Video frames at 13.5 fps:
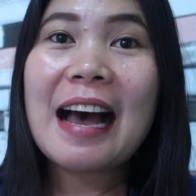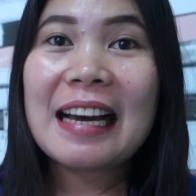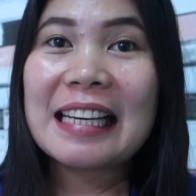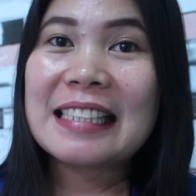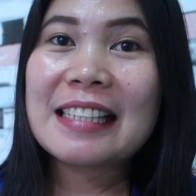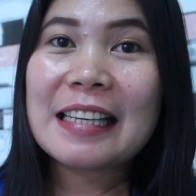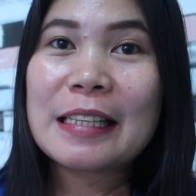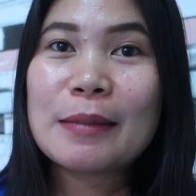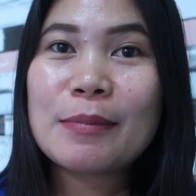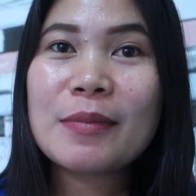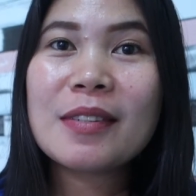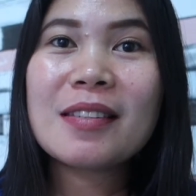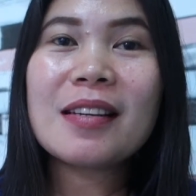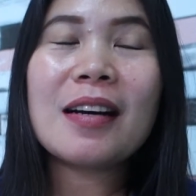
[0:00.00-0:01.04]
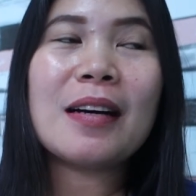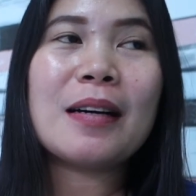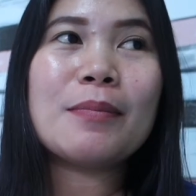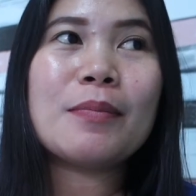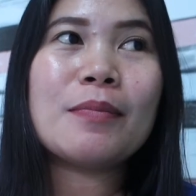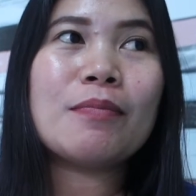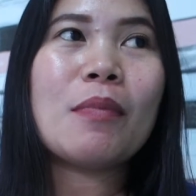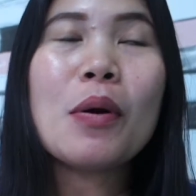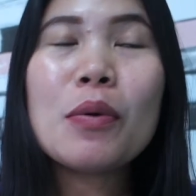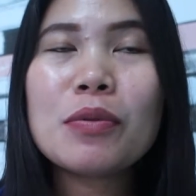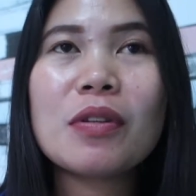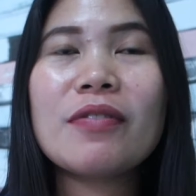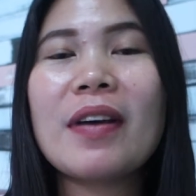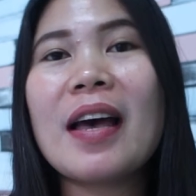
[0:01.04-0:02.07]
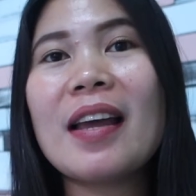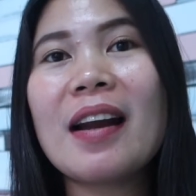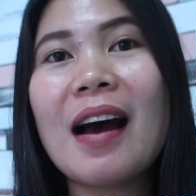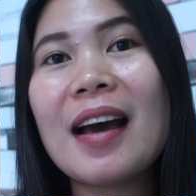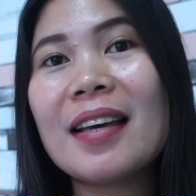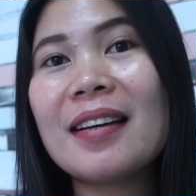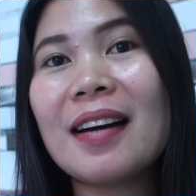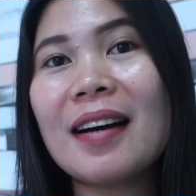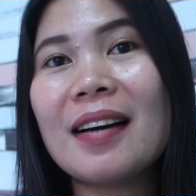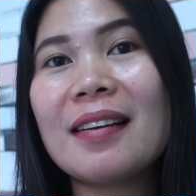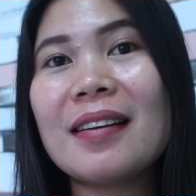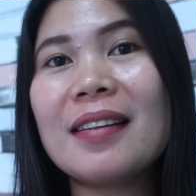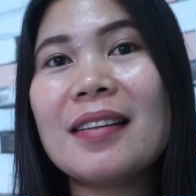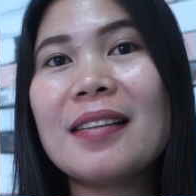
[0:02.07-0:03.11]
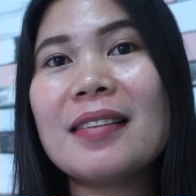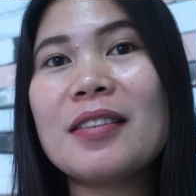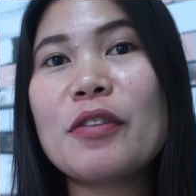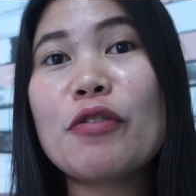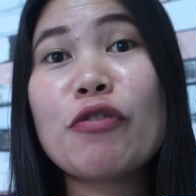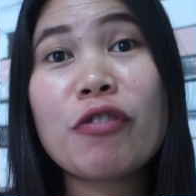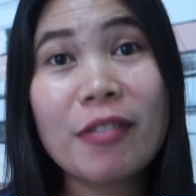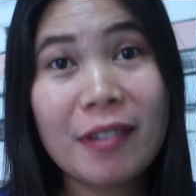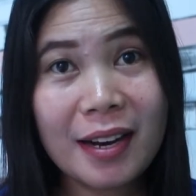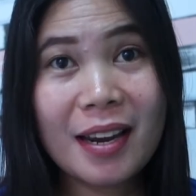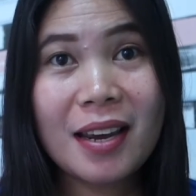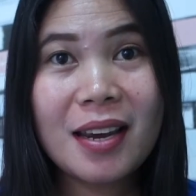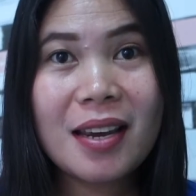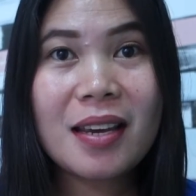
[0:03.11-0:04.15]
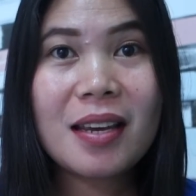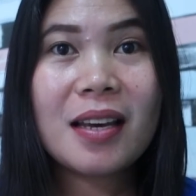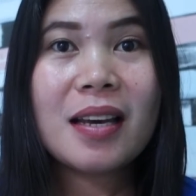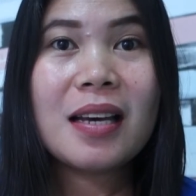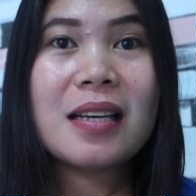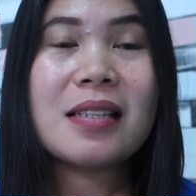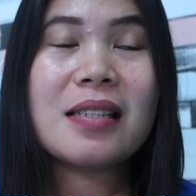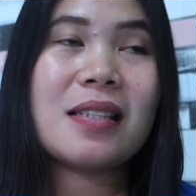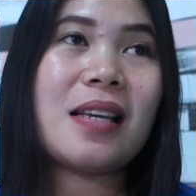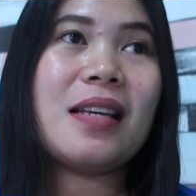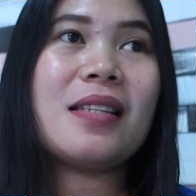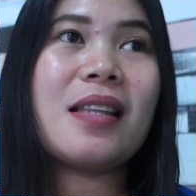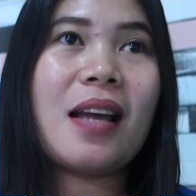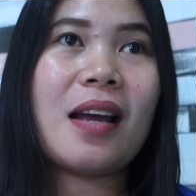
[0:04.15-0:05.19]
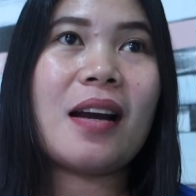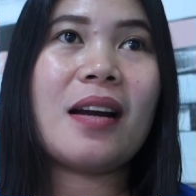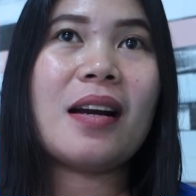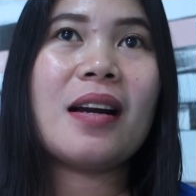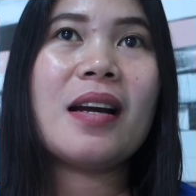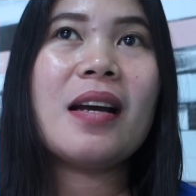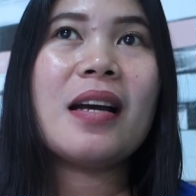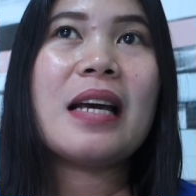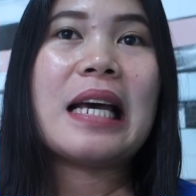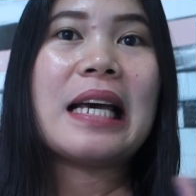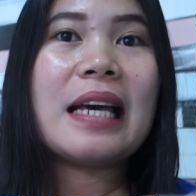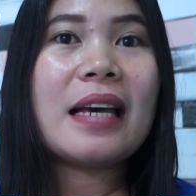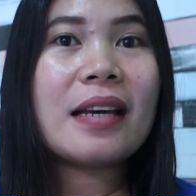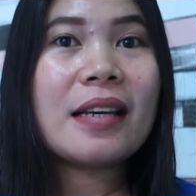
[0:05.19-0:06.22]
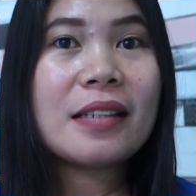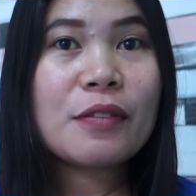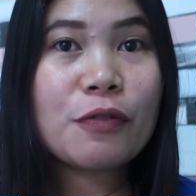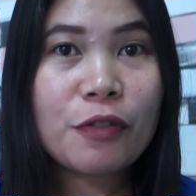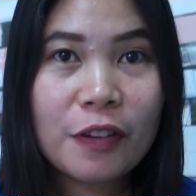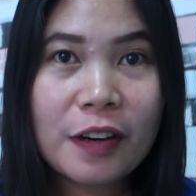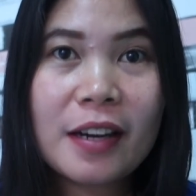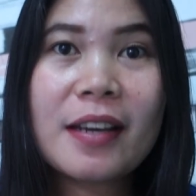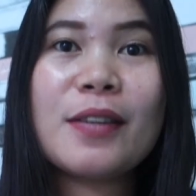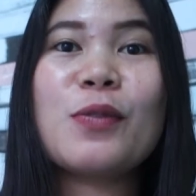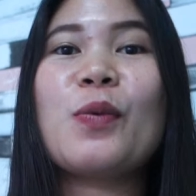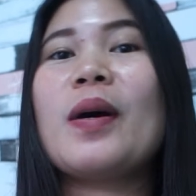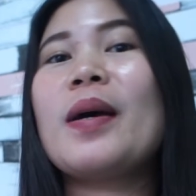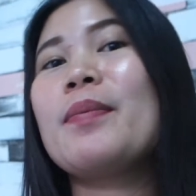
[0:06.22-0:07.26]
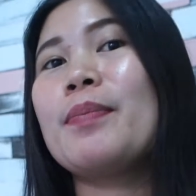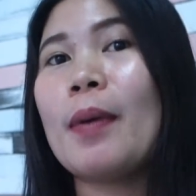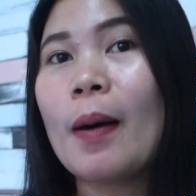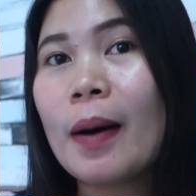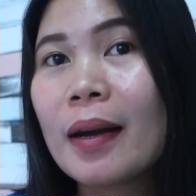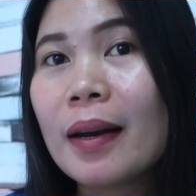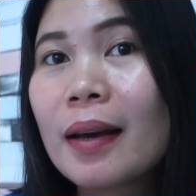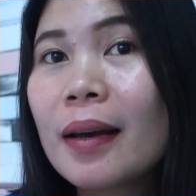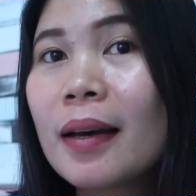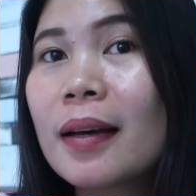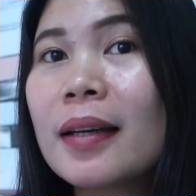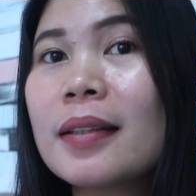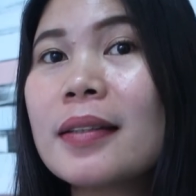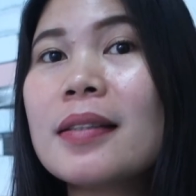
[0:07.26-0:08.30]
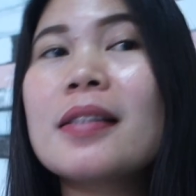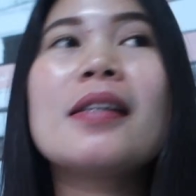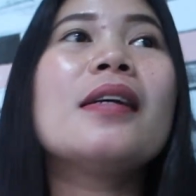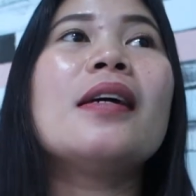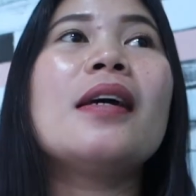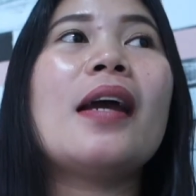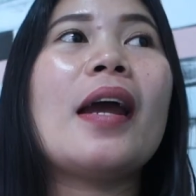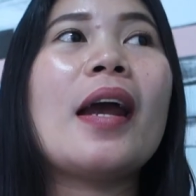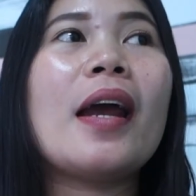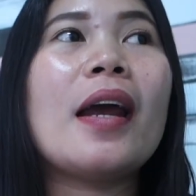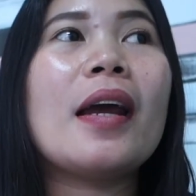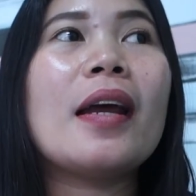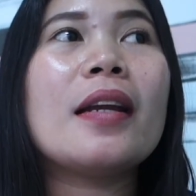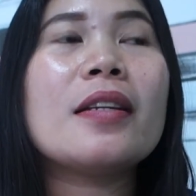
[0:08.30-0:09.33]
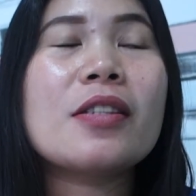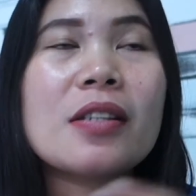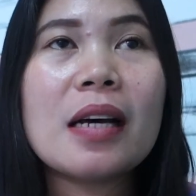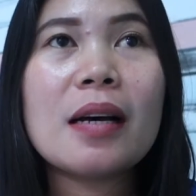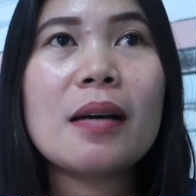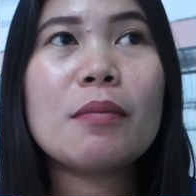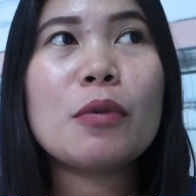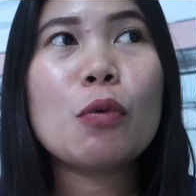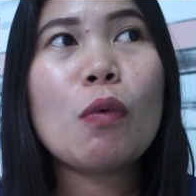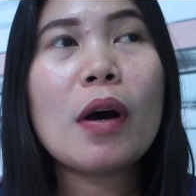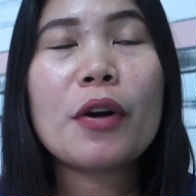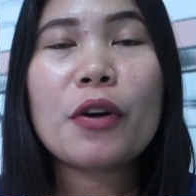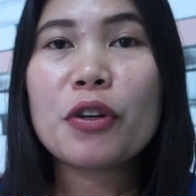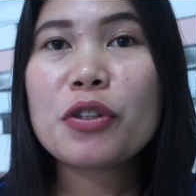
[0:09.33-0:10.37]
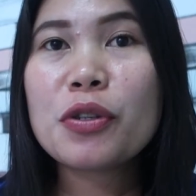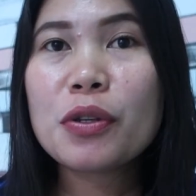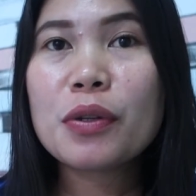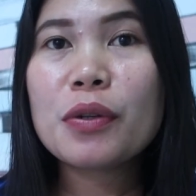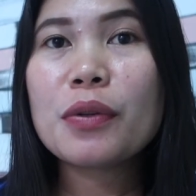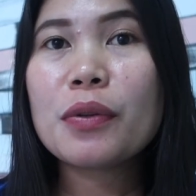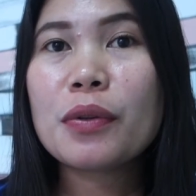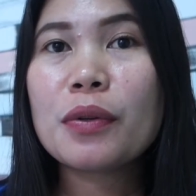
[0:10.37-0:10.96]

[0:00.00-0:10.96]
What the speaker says: items, most of it I got it free. It says there it is free, so I bought it, and one or two